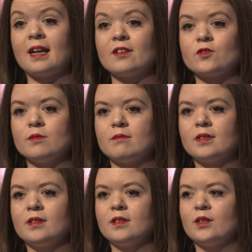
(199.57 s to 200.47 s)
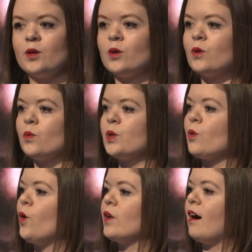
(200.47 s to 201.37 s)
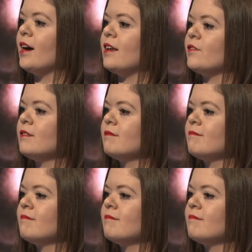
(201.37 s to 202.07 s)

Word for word: classroom, we were all at eye level.